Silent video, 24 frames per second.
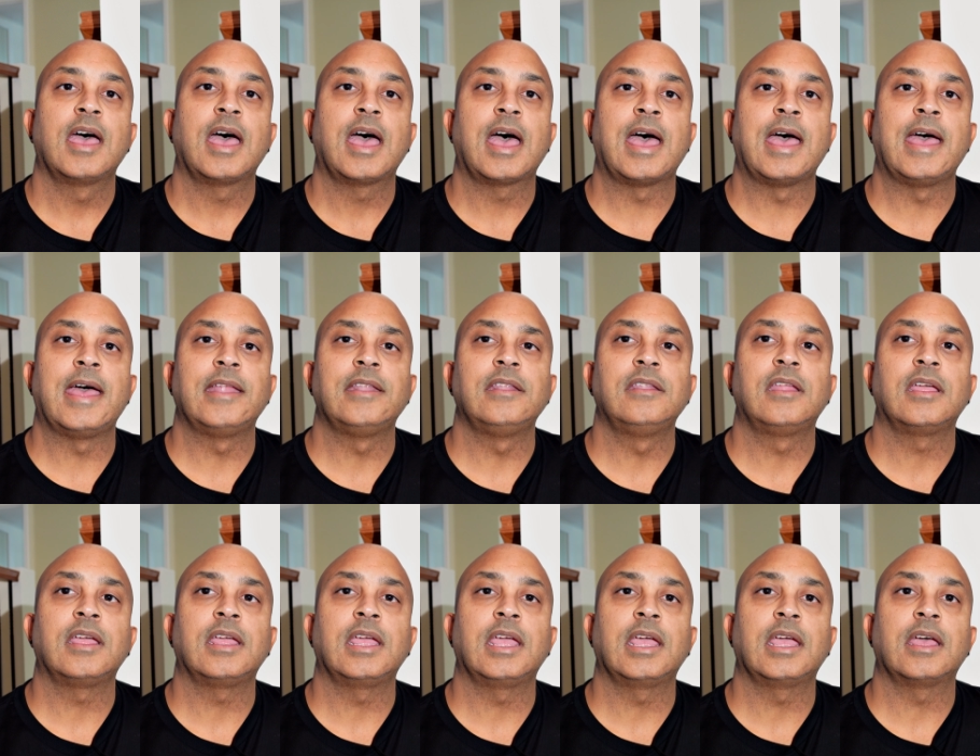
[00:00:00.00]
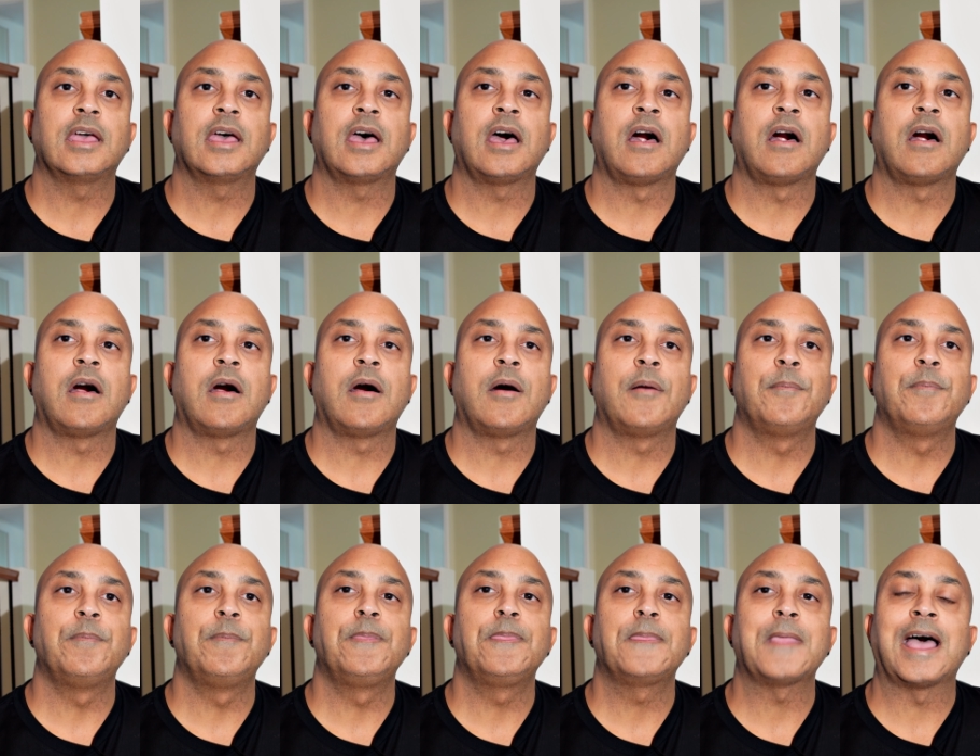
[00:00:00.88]
And
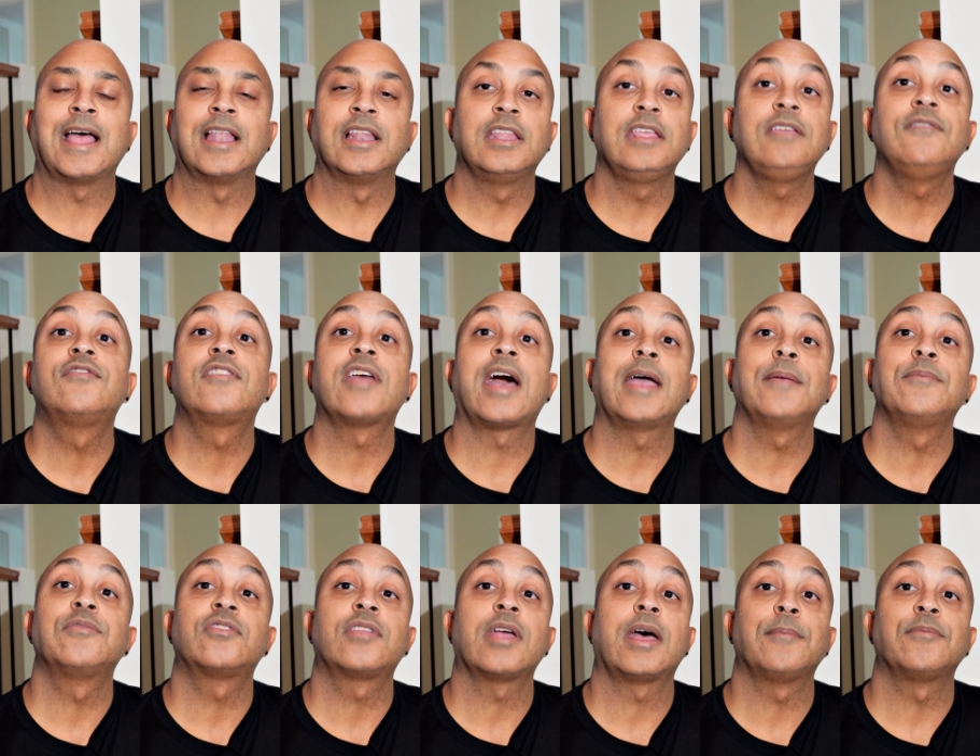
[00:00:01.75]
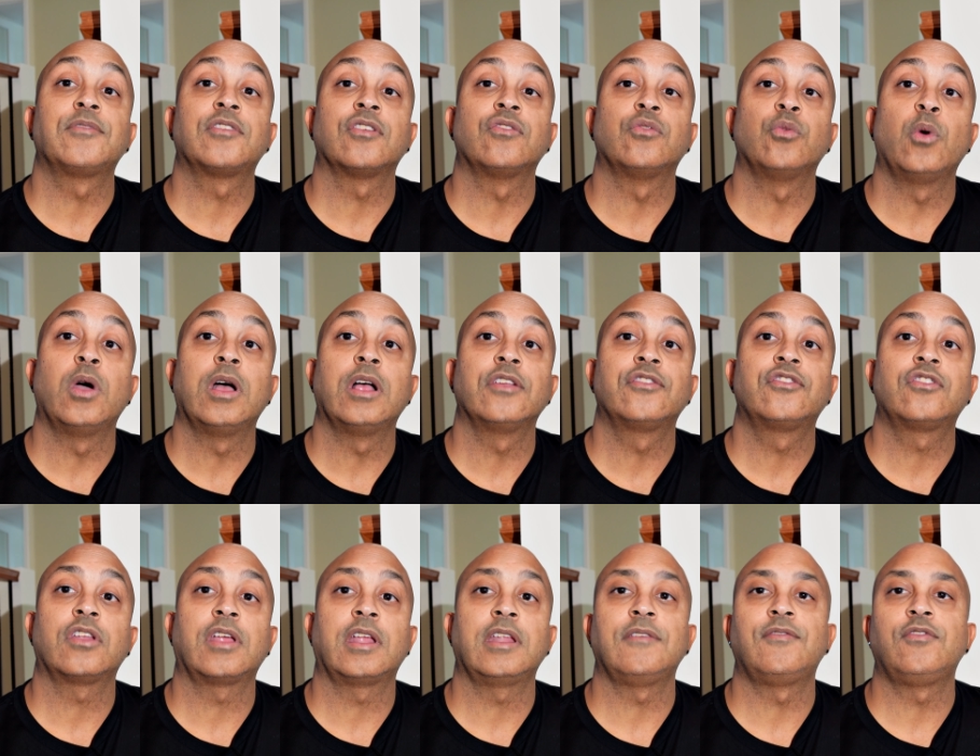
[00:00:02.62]
I'll leave timestamps as well so
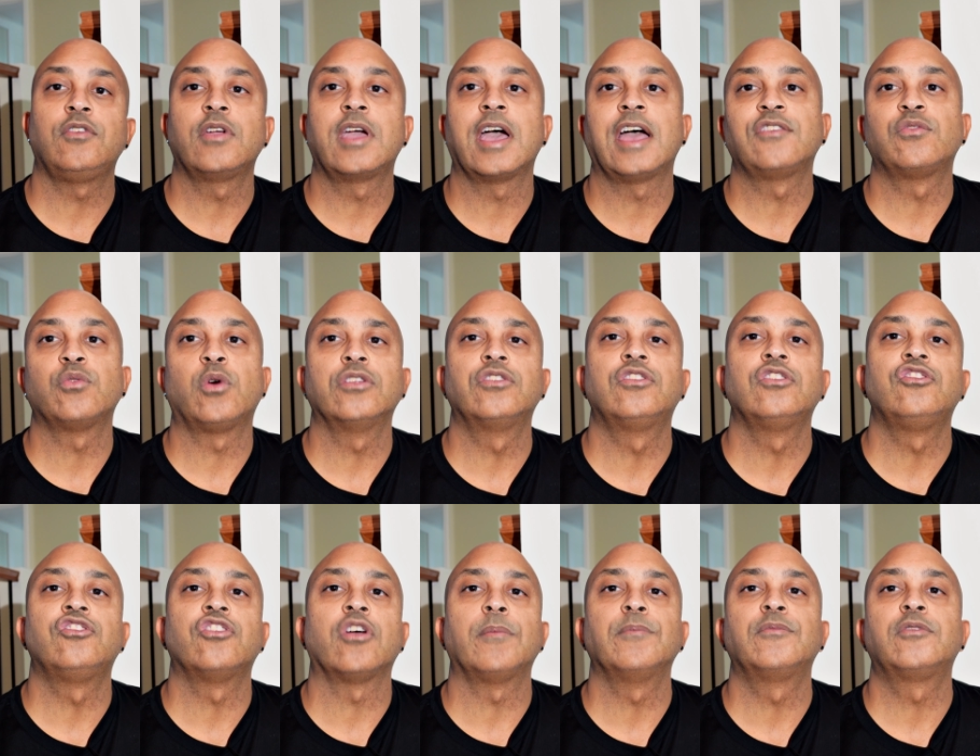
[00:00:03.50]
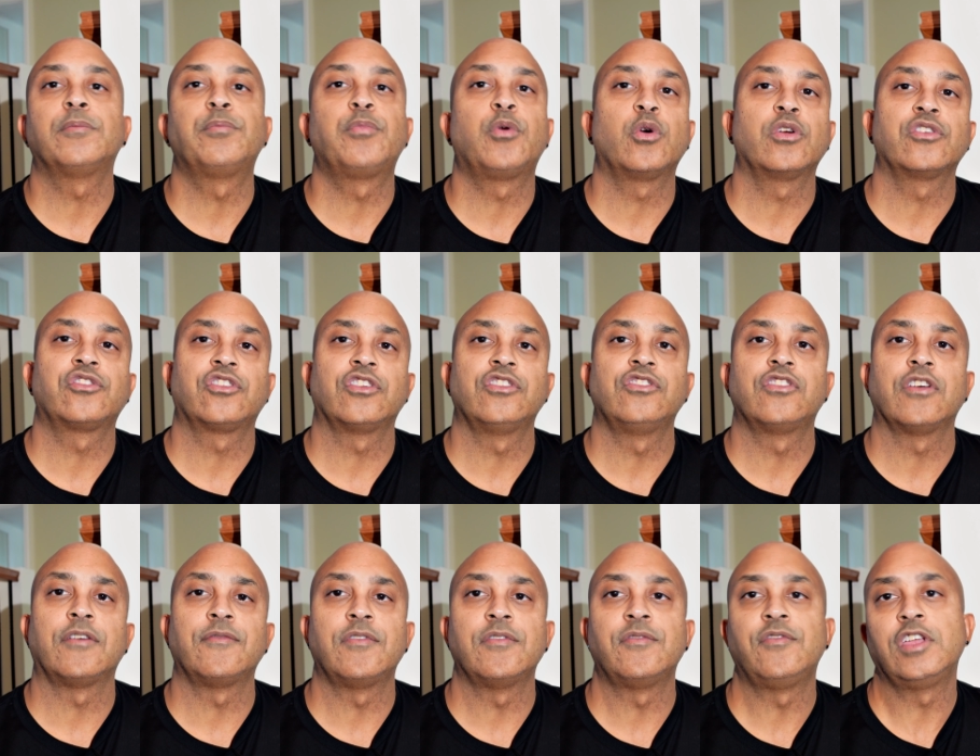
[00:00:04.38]
that if you guys want to jump to portions
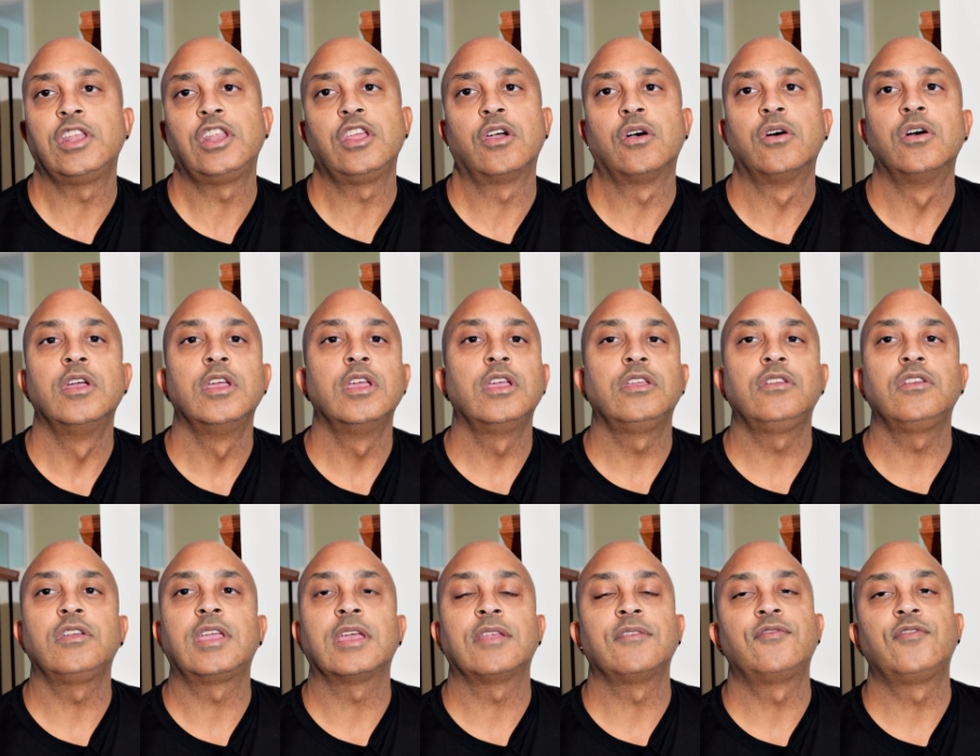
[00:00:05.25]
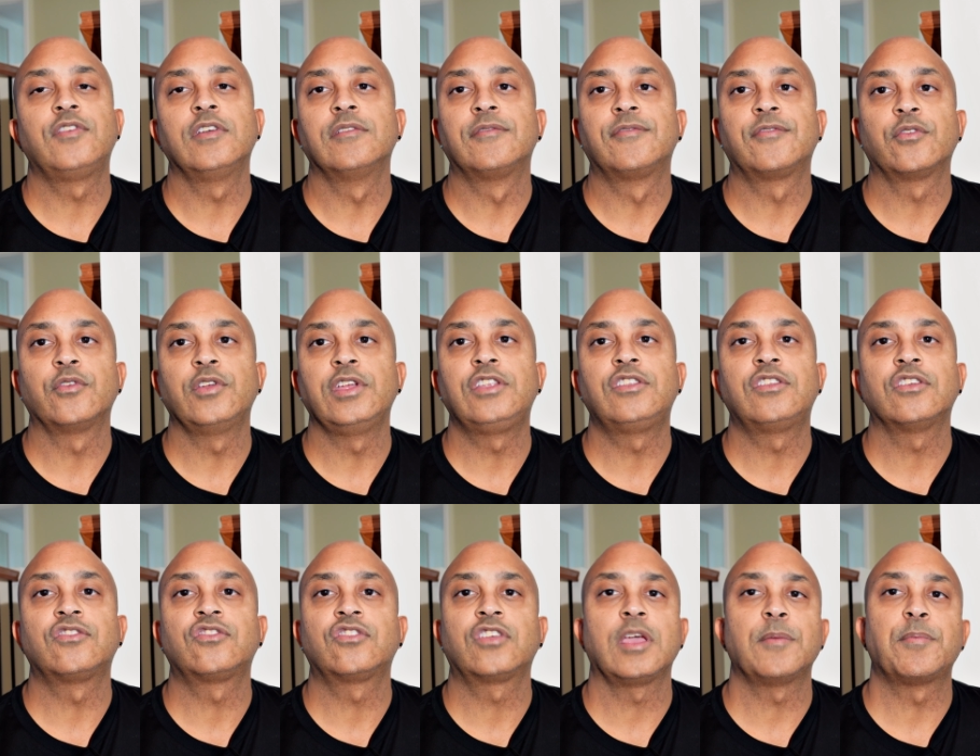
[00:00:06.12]
of the video, you can feel free to
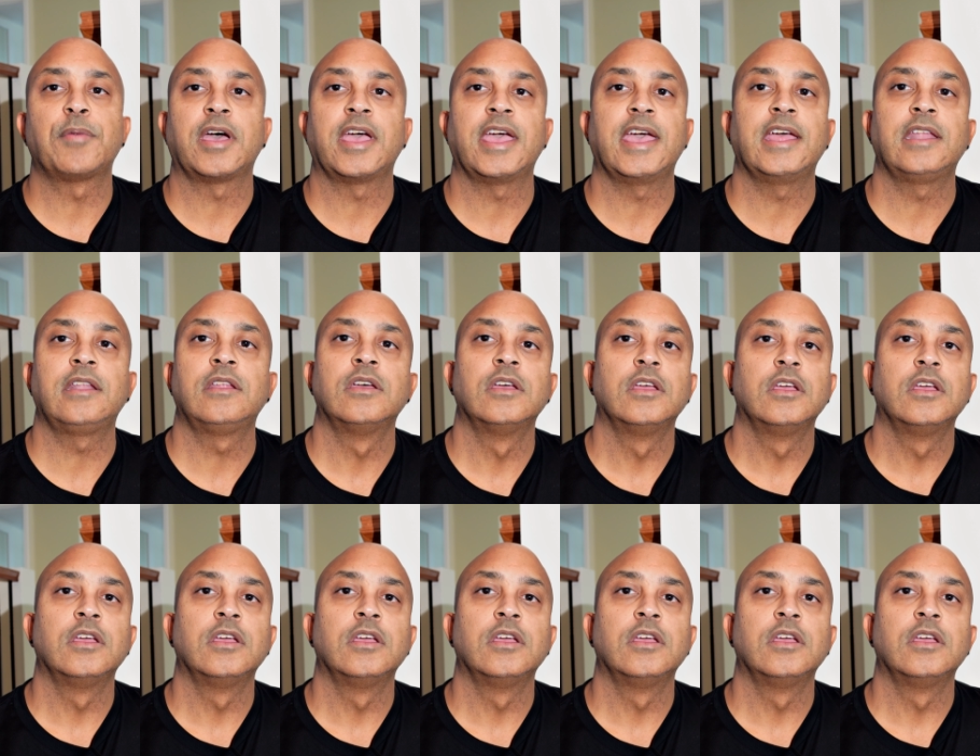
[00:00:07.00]
skip ahead